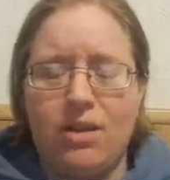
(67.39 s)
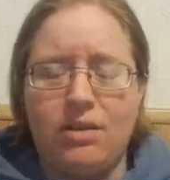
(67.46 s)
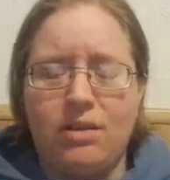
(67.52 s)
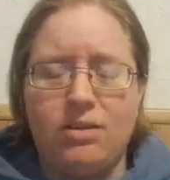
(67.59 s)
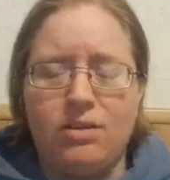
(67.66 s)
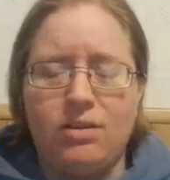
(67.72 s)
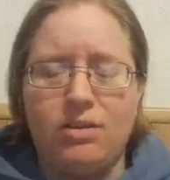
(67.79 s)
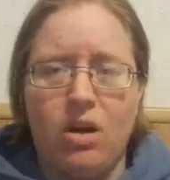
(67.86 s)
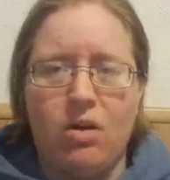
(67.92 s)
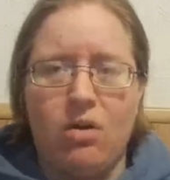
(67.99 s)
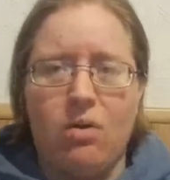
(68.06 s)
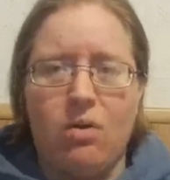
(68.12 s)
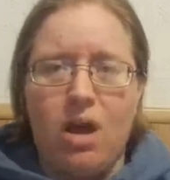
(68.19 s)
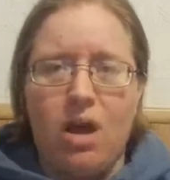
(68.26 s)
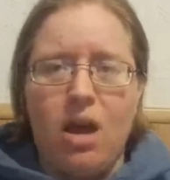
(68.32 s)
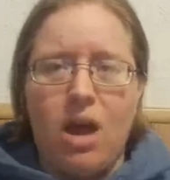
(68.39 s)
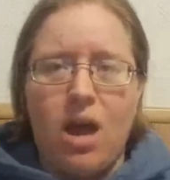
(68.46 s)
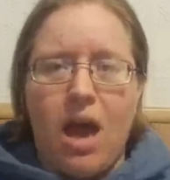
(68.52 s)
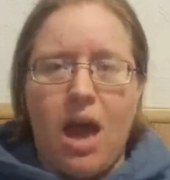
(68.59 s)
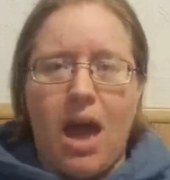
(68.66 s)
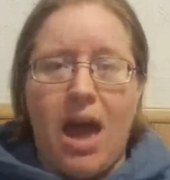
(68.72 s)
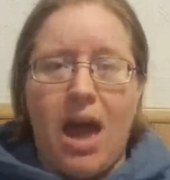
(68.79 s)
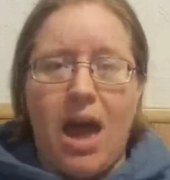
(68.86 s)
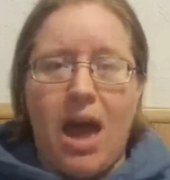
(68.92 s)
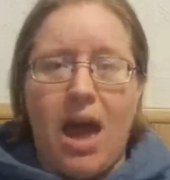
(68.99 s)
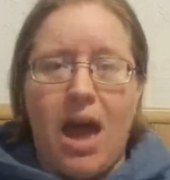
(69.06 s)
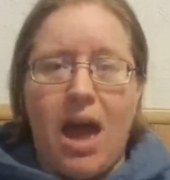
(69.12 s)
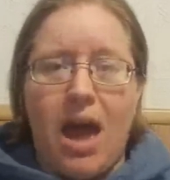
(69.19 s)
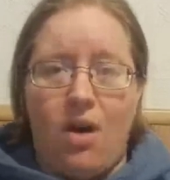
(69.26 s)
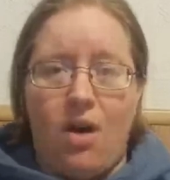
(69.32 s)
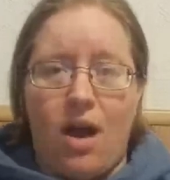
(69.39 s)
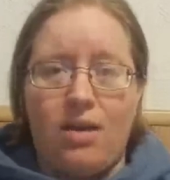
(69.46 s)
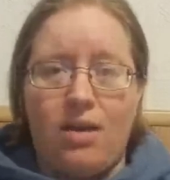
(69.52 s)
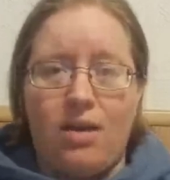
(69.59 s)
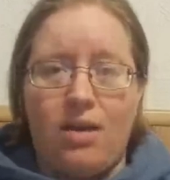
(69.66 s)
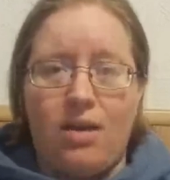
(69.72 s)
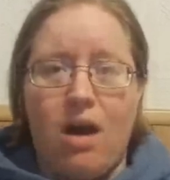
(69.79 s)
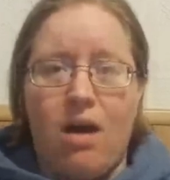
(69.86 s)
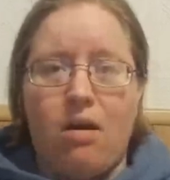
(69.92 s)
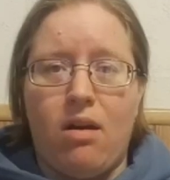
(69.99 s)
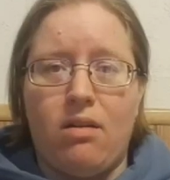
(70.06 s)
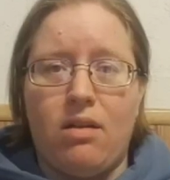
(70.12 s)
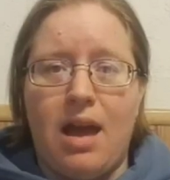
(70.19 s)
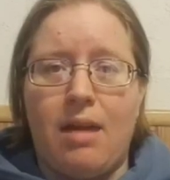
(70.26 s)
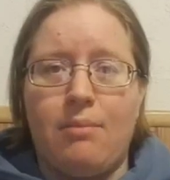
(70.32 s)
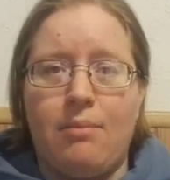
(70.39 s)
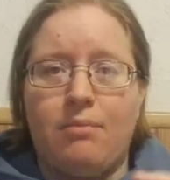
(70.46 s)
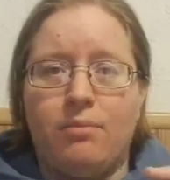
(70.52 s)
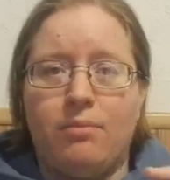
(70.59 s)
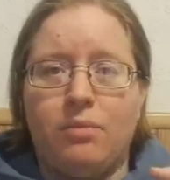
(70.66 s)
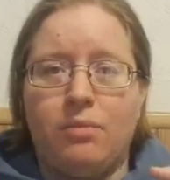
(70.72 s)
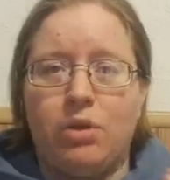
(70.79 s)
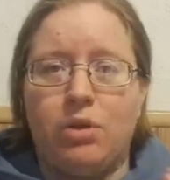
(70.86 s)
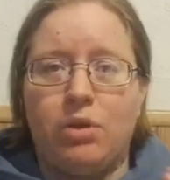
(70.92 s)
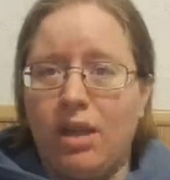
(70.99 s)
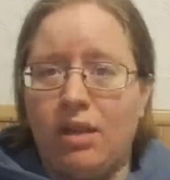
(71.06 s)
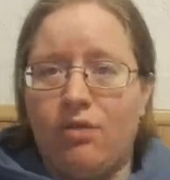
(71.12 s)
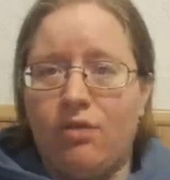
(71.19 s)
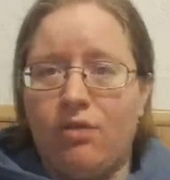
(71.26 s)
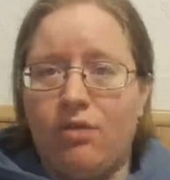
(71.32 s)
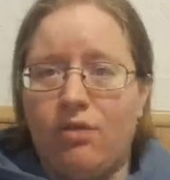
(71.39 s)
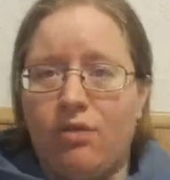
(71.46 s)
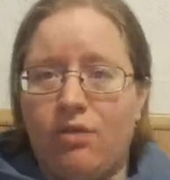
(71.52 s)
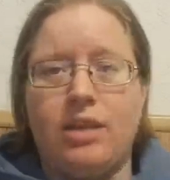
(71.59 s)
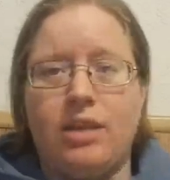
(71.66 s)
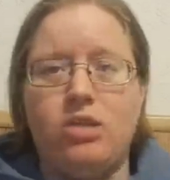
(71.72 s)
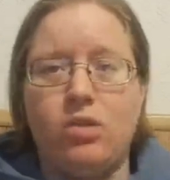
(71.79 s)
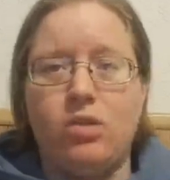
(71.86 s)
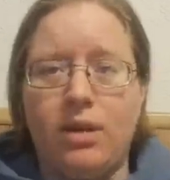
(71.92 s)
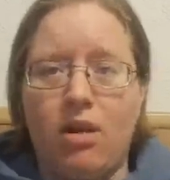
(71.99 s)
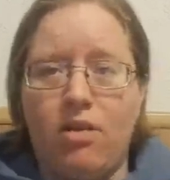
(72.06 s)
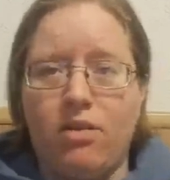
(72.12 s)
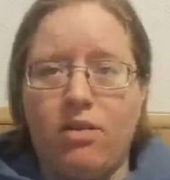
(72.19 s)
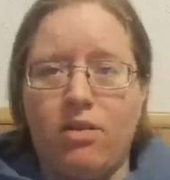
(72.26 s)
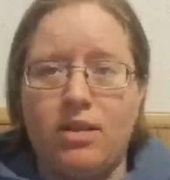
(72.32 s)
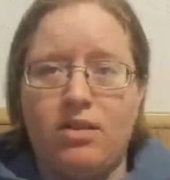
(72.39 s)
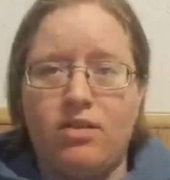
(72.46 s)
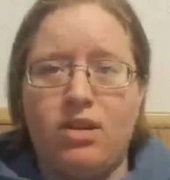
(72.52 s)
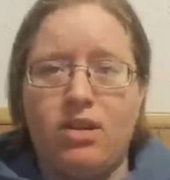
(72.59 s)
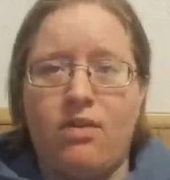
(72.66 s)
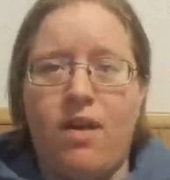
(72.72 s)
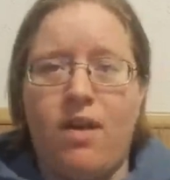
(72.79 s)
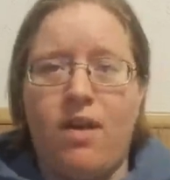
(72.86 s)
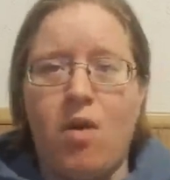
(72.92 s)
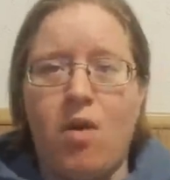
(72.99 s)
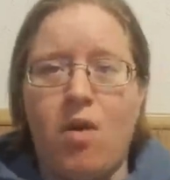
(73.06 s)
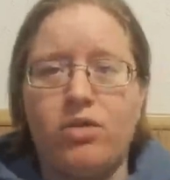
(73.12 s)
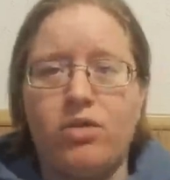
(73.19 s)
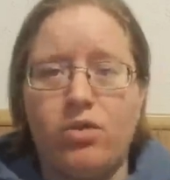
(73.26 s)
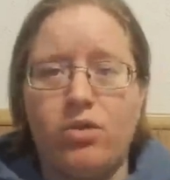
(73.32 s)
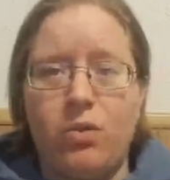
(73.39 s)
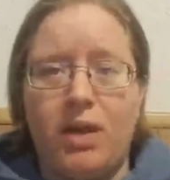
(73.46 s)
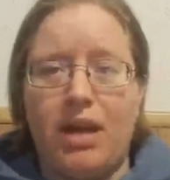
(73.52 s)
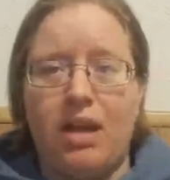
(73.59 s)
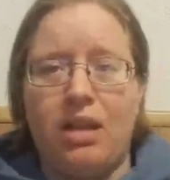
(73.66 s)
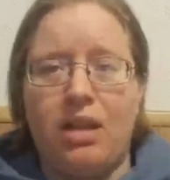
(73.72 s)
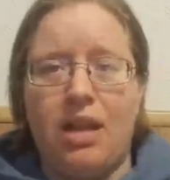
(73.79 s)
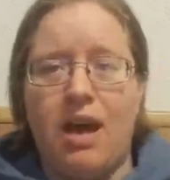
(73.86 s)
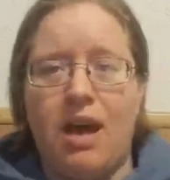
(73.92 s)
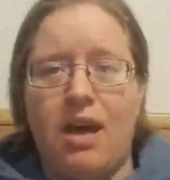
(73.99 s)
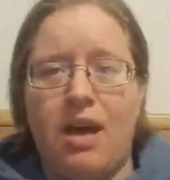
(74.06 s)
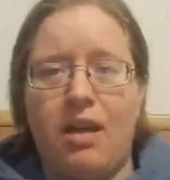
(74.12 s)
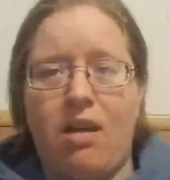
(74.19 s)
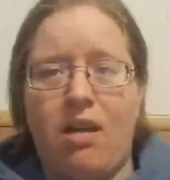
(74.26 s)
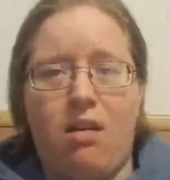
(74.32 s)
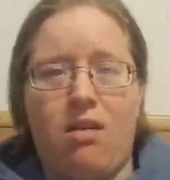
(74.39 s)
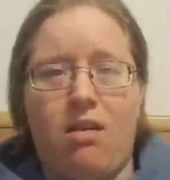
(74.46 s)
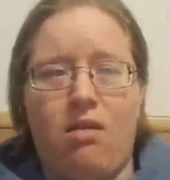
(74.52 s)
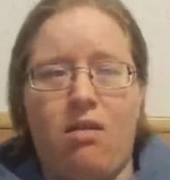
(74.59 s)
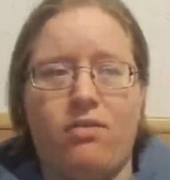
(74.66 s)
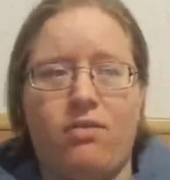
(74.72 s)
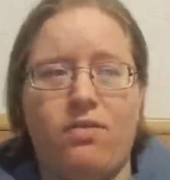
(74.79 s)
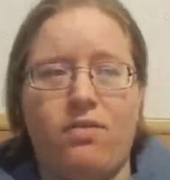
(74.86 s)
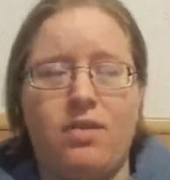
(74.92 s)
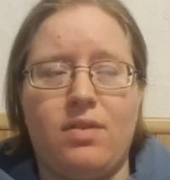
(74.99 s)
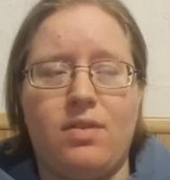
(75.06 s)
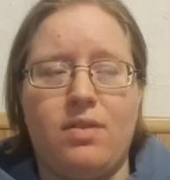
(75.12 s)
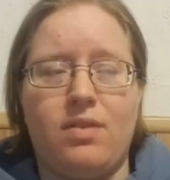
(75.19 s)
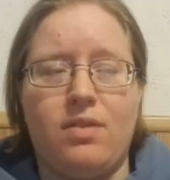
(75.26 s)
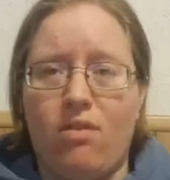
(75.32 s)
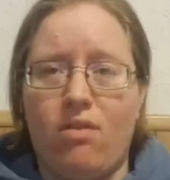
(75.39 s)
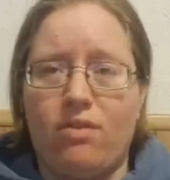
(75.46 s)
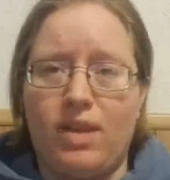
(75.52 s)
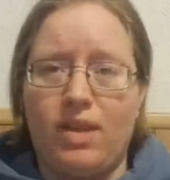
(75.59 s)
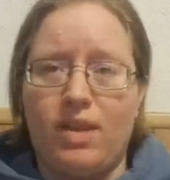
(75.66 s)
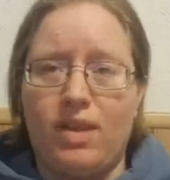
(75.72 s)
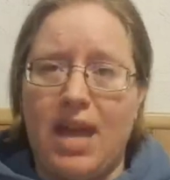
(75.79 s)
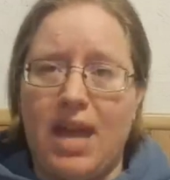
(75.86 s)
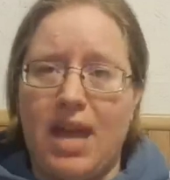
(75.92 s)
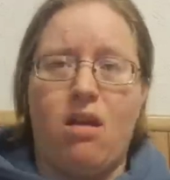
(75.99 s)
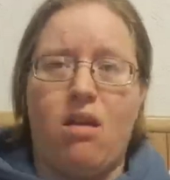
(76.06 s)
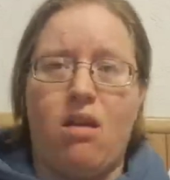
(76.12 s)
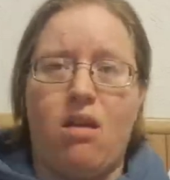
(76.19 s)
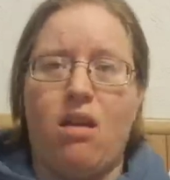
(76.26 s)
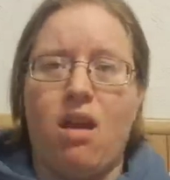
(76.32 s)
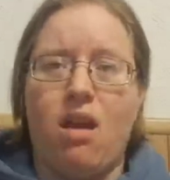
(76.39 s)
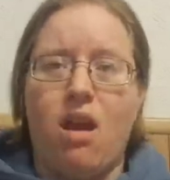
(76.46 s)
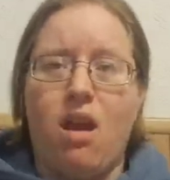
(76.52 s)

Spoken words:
So I thought while I'm looking for work and doing all this other stuff, I'm also doing a lot of self care,